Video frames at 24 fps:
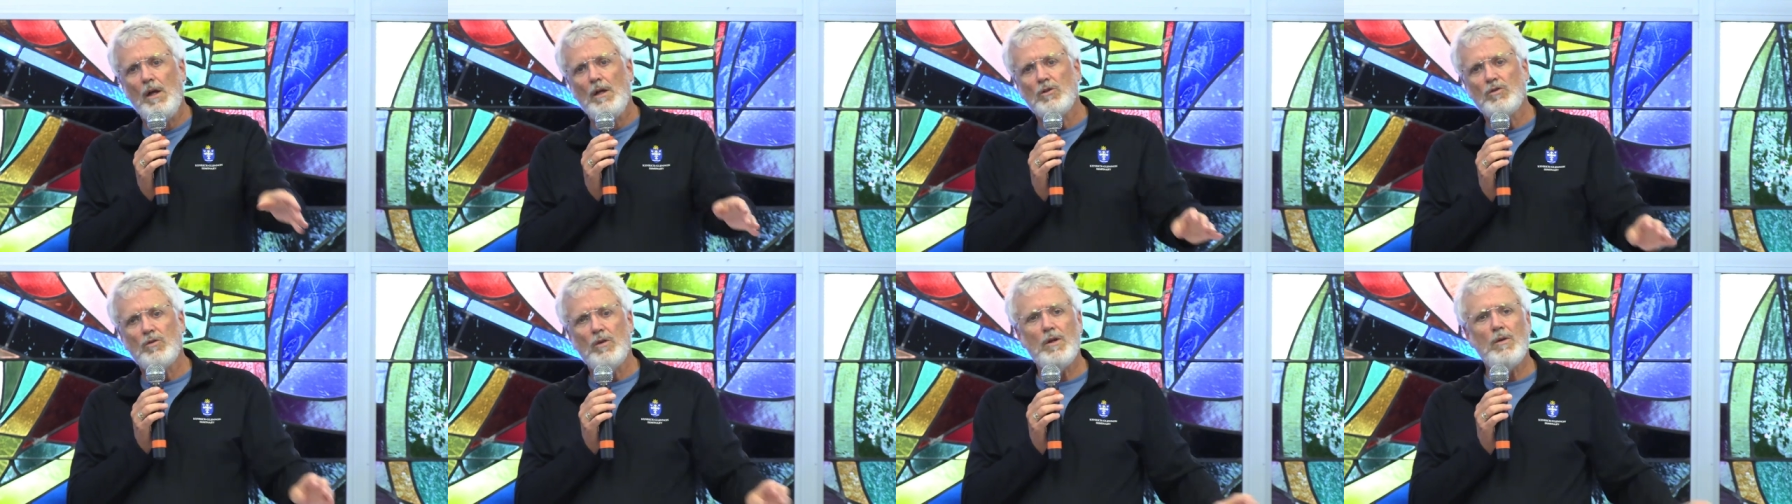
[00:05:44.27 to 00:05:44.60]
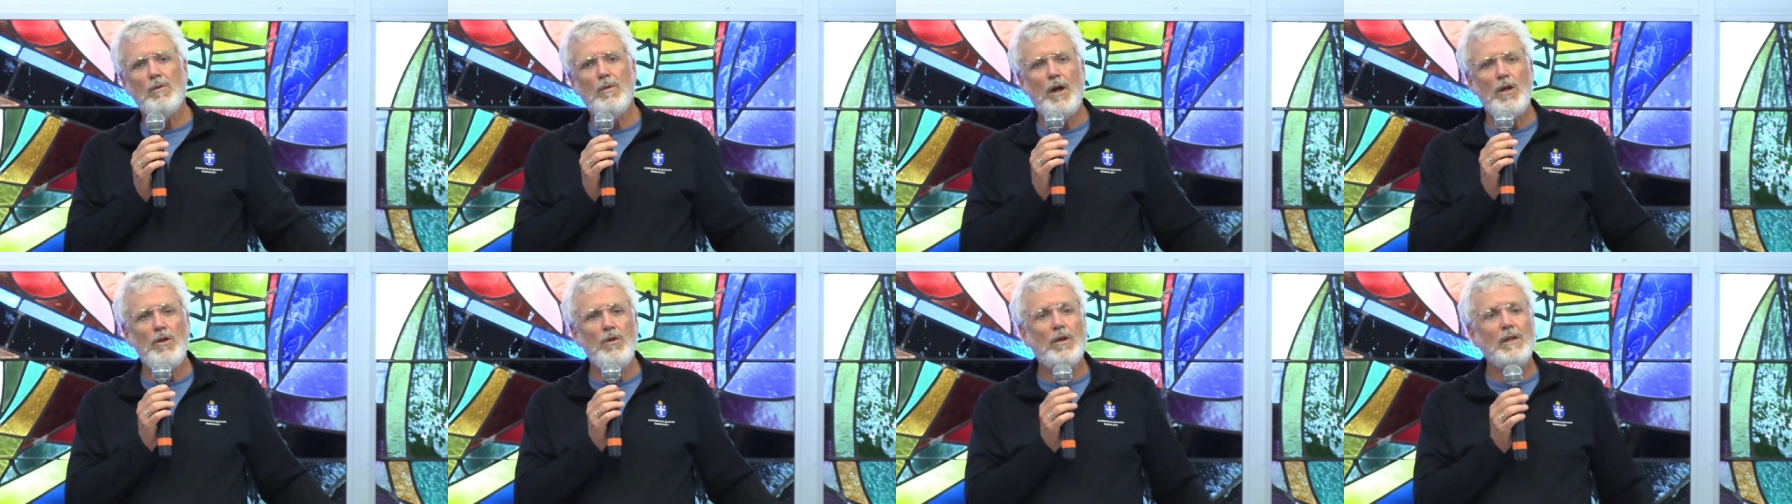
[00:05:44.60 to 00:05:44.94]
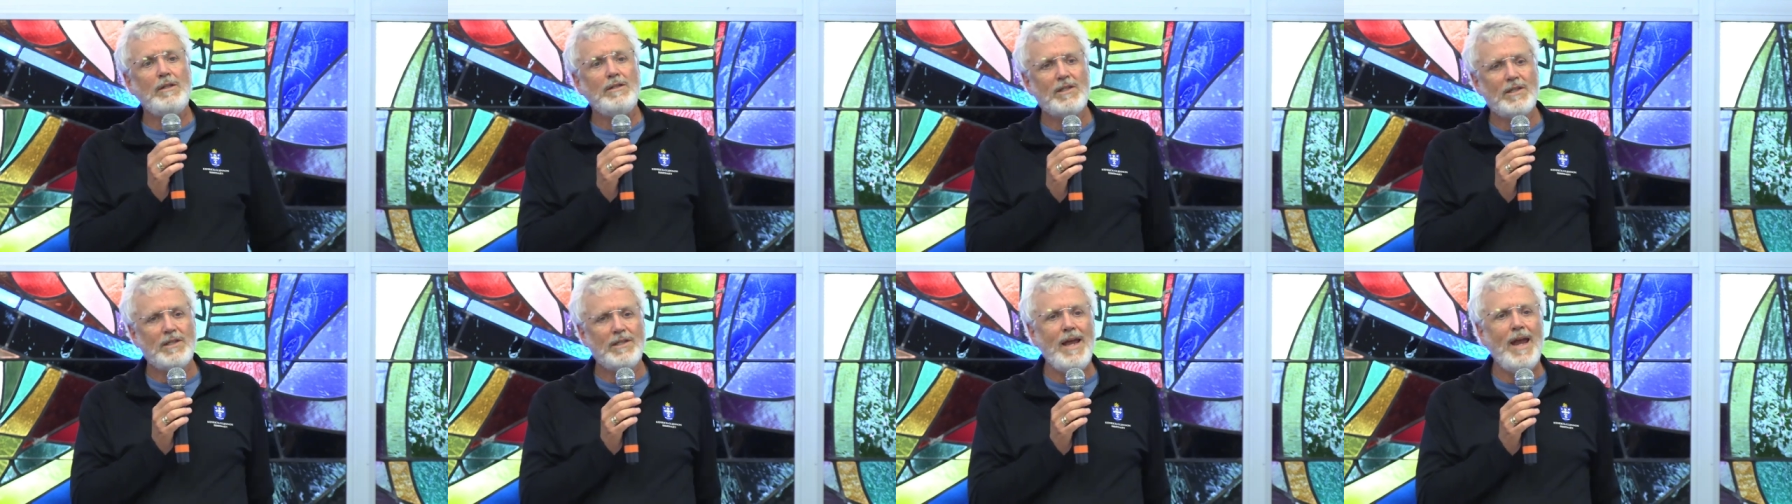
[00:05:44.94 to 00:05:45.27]
So, anyway, you
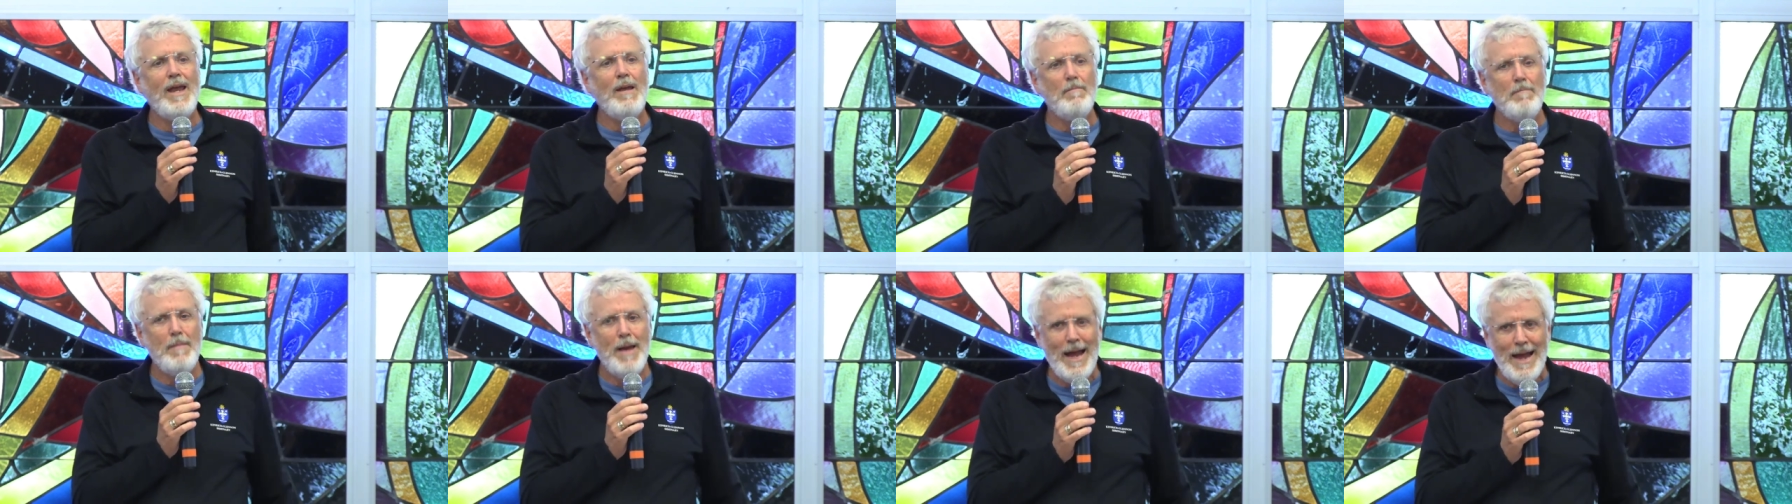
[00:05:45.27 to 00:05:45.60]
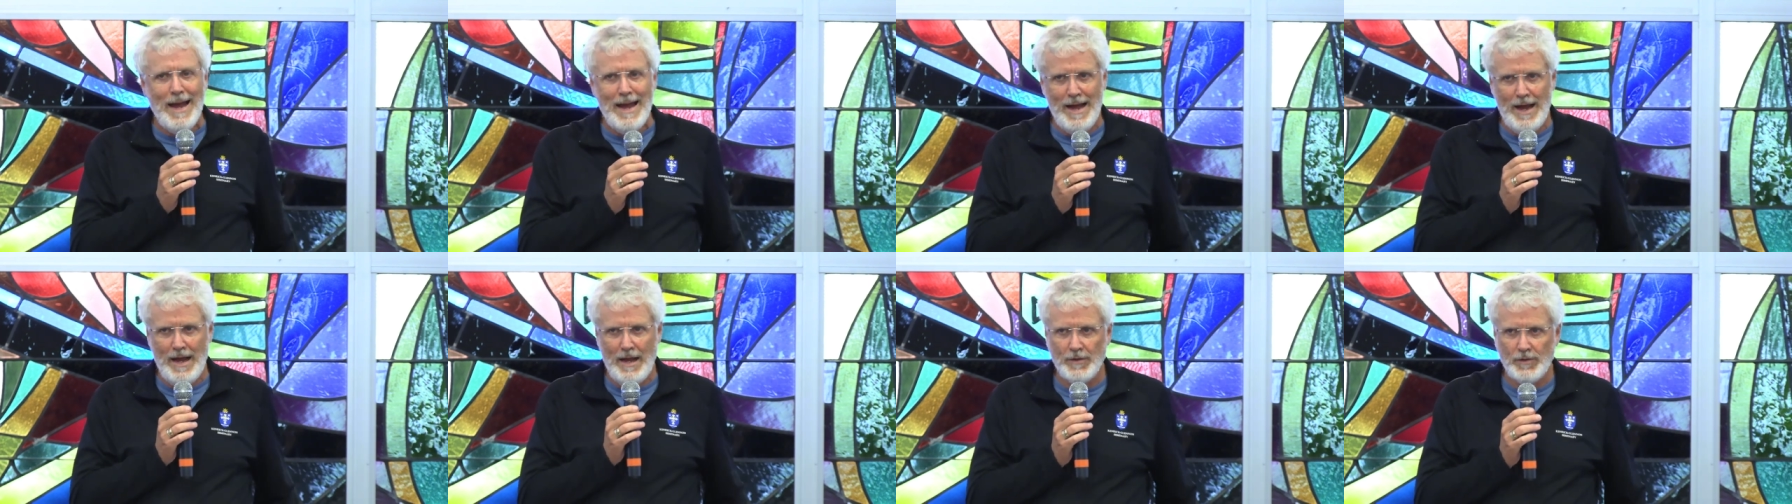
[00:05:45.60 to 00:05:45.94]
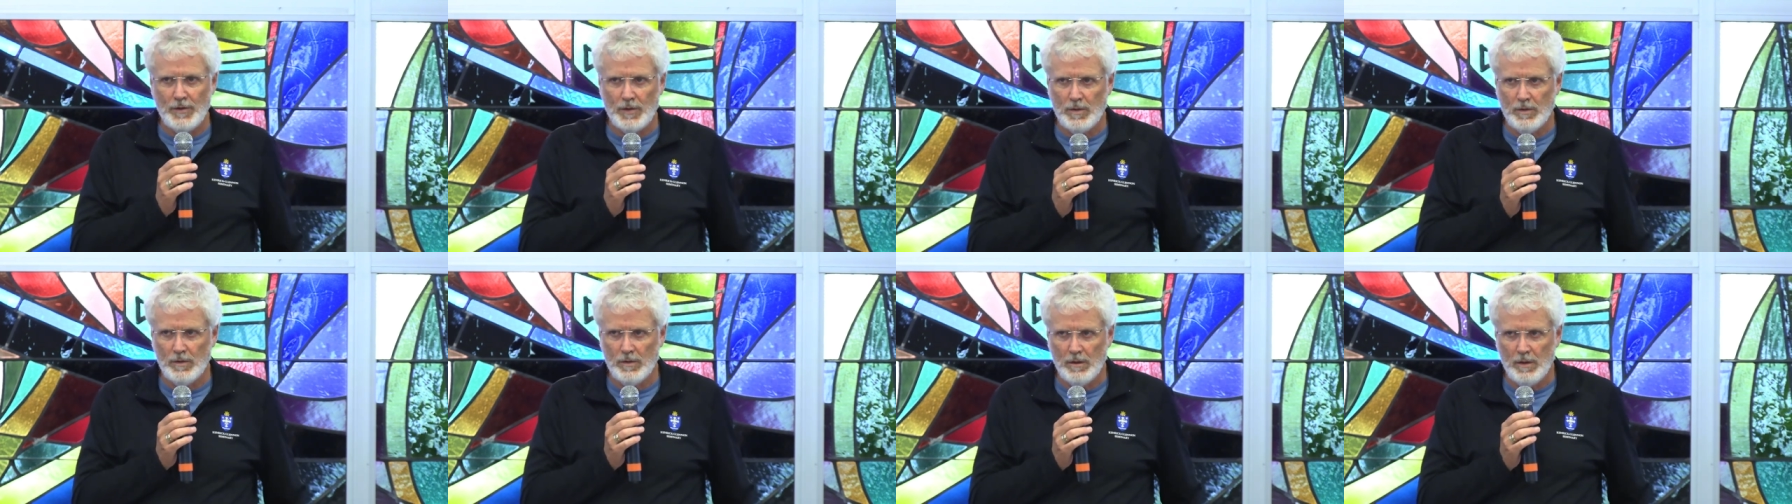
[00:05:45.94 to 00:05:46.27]
can say
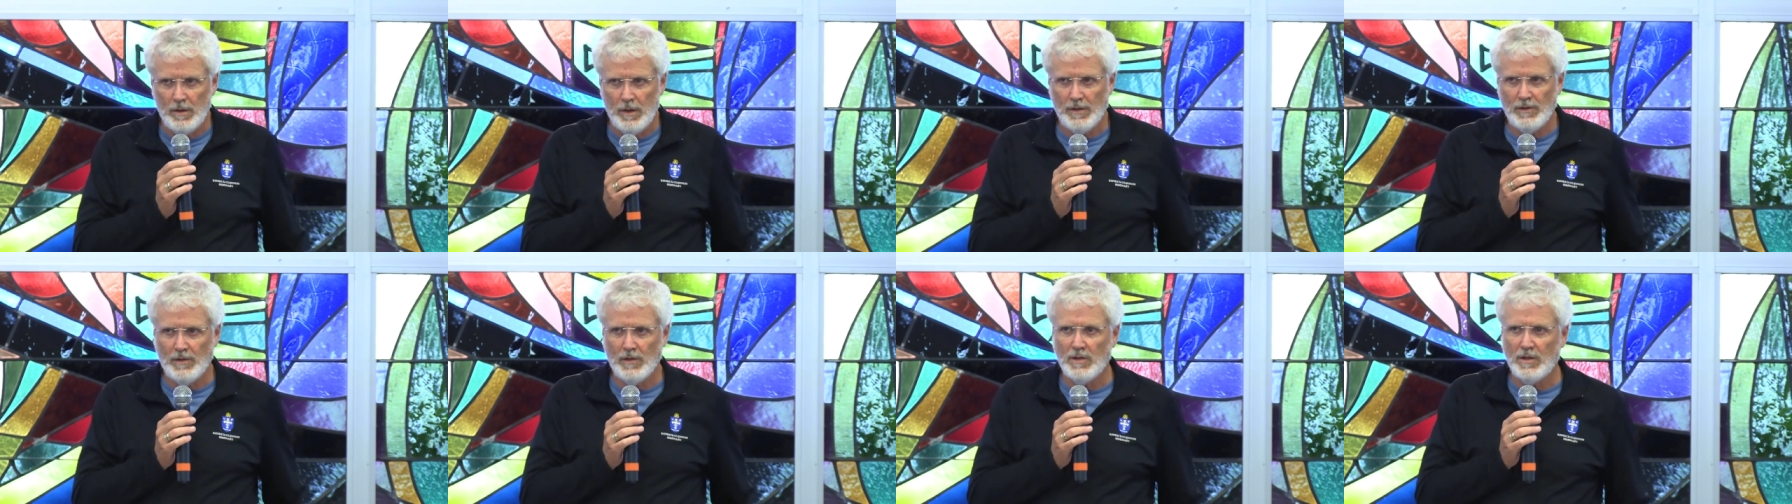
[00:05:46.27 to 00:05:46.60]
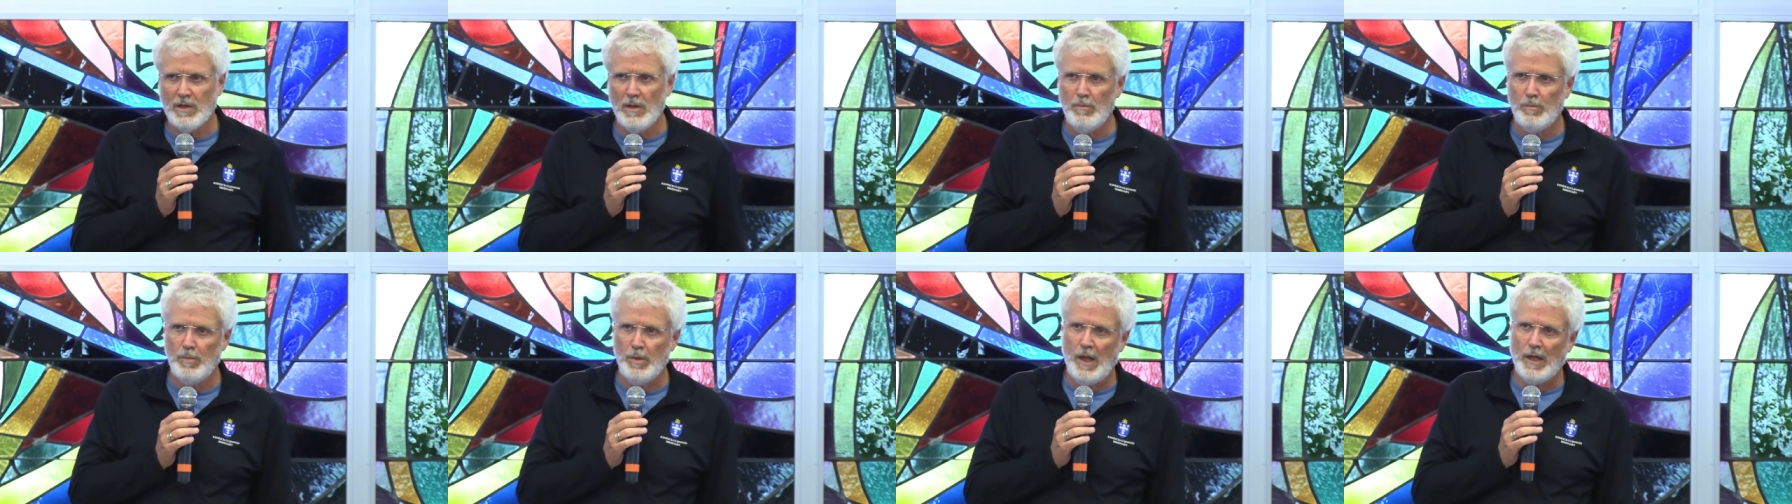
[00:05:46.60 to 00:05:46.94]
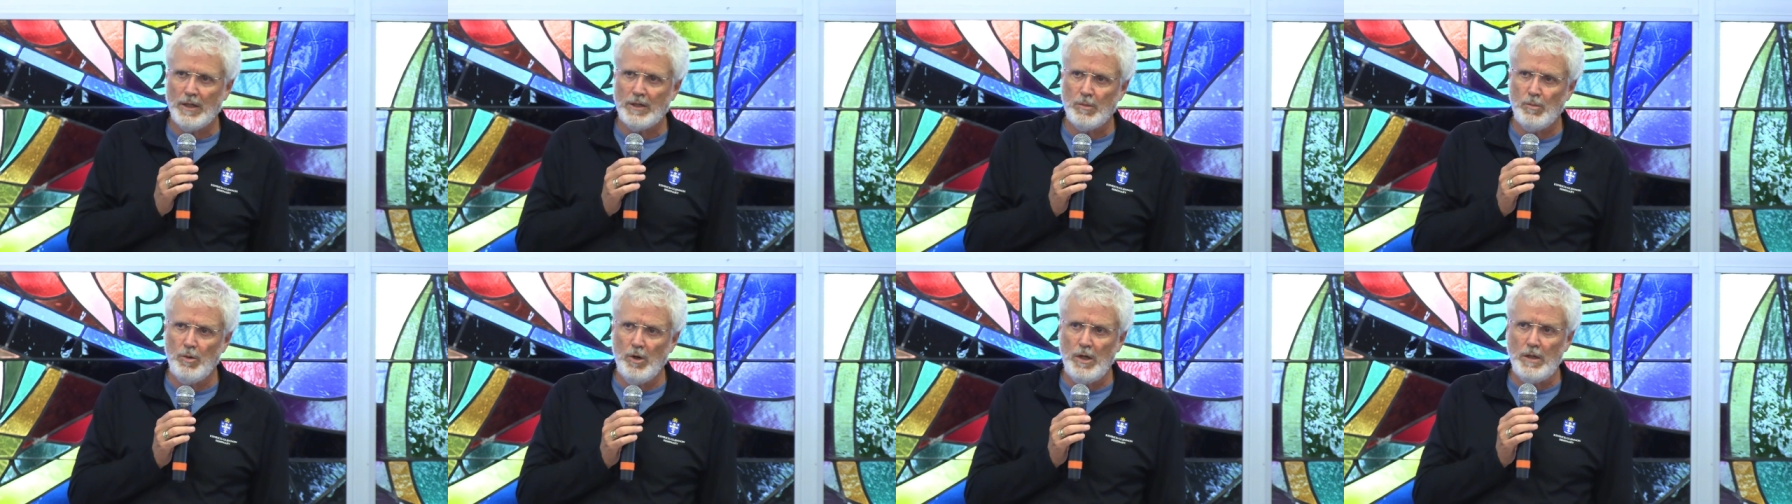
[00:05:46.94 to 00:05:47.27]
Mass as a
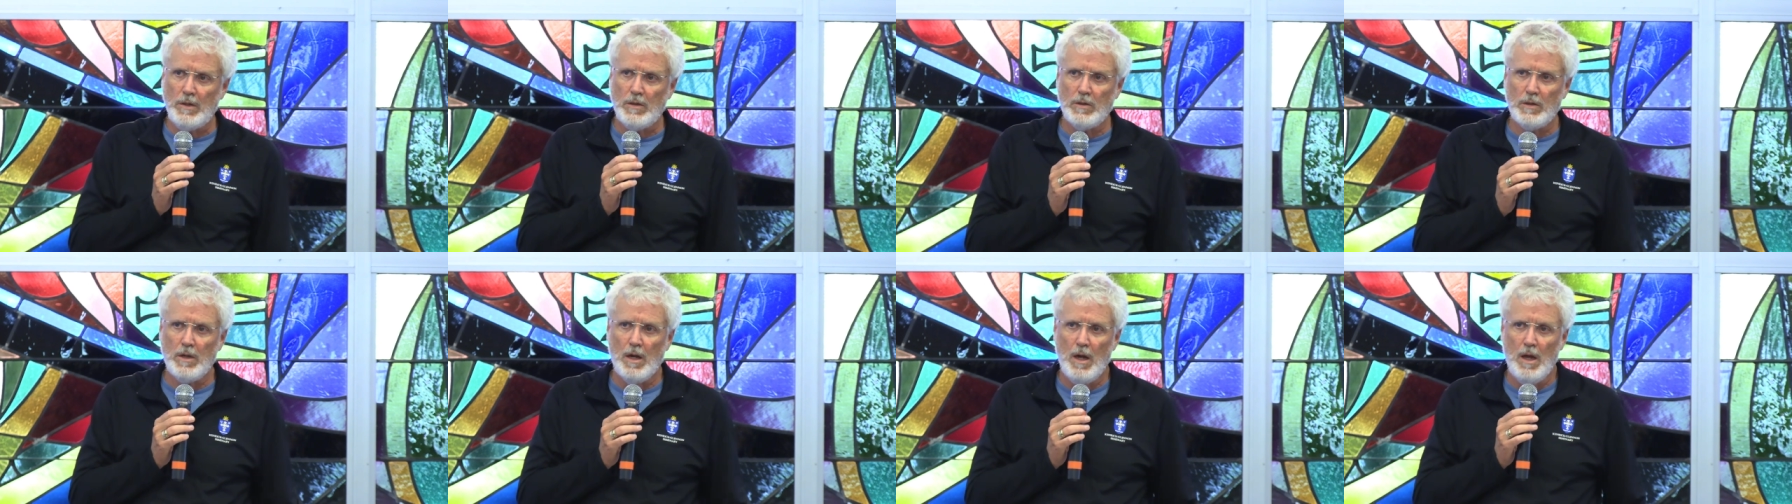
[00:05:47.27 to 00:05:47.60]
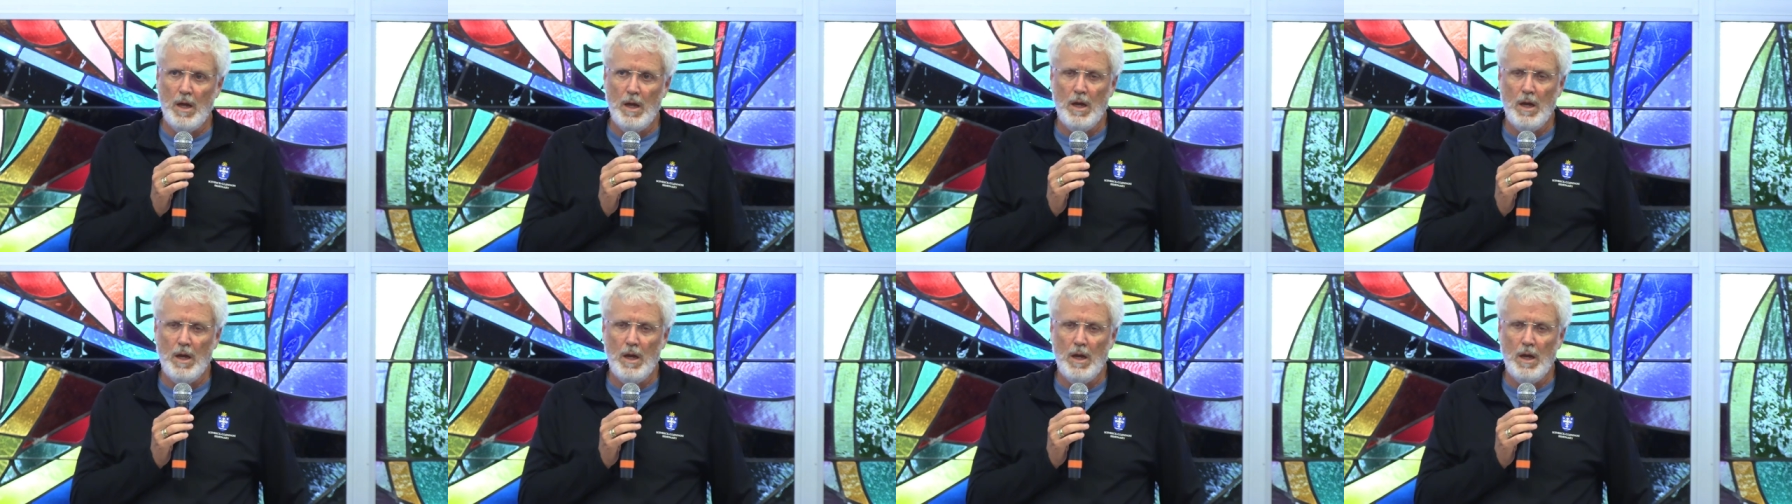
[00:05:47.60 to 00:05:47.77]
simplex priest,